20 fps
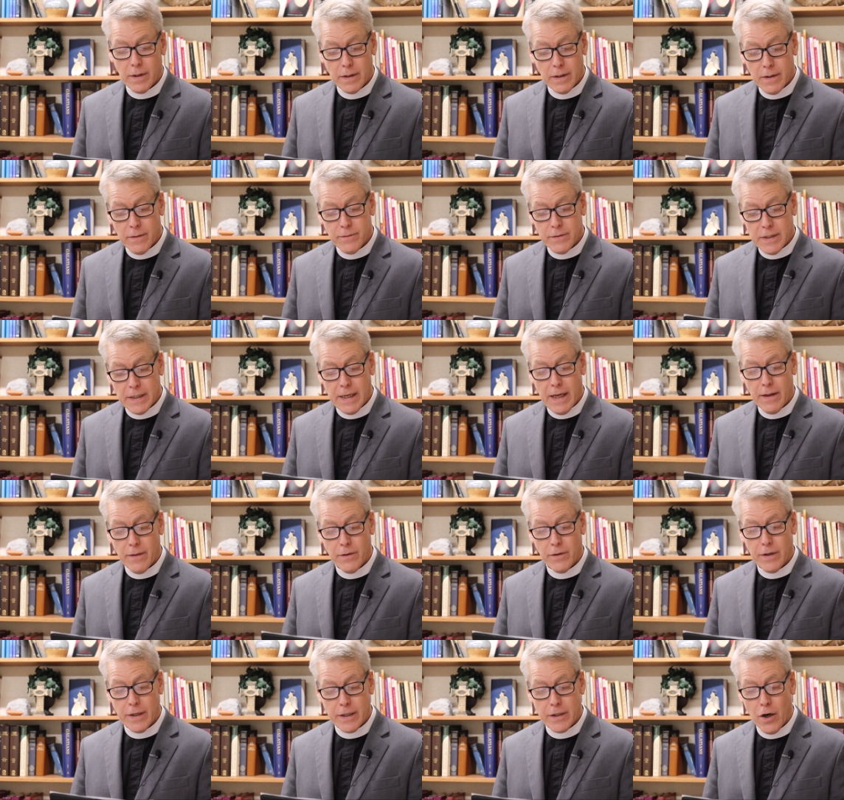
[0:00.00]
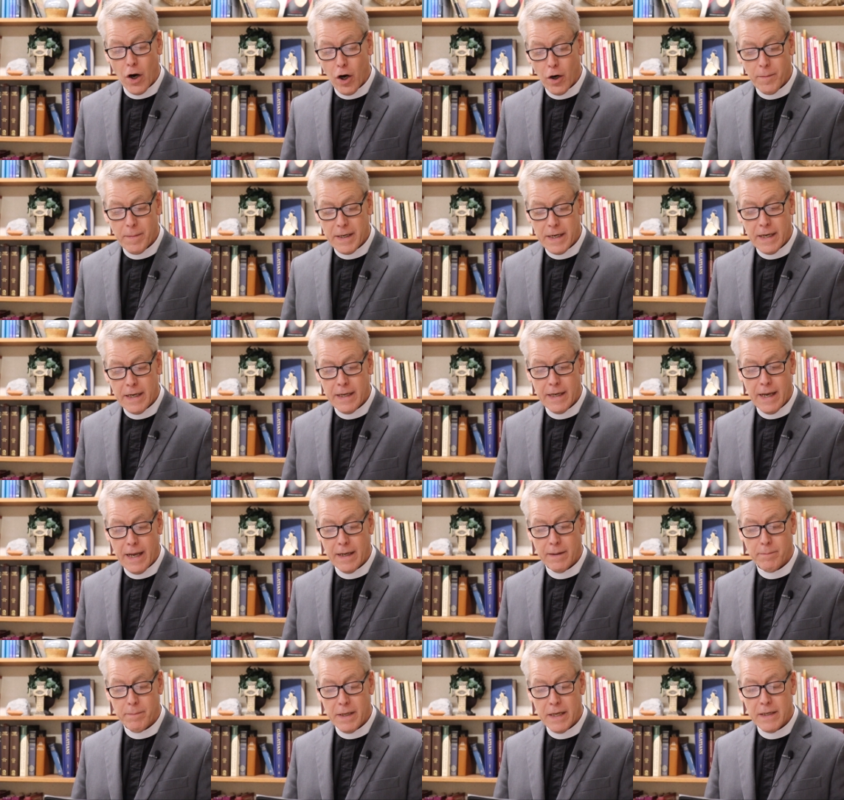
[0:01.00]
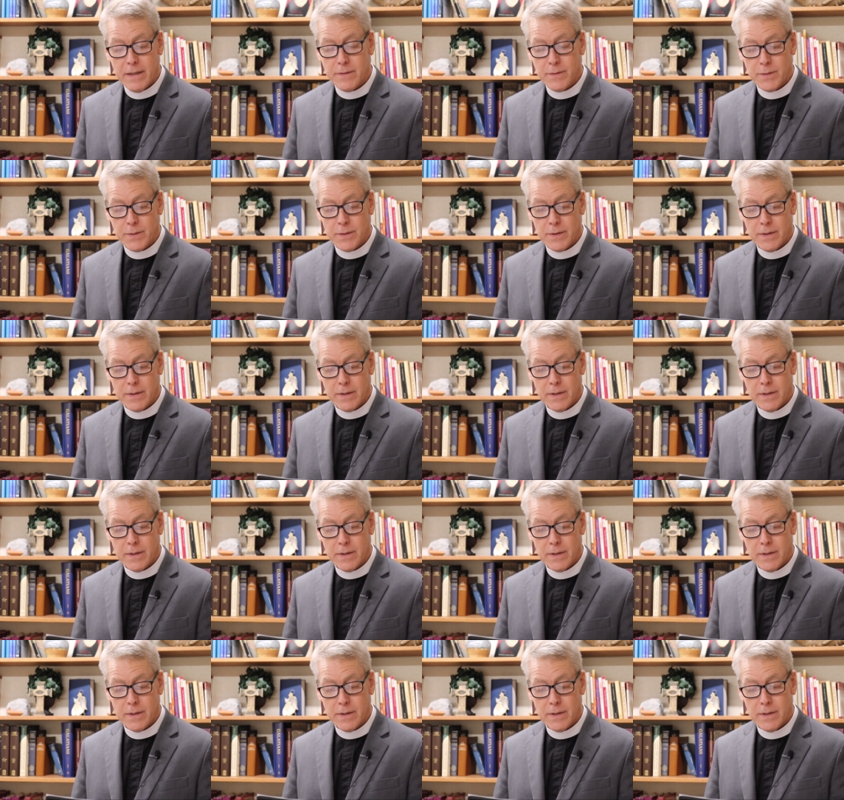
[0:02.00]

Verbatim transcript: live together in harmony and peace.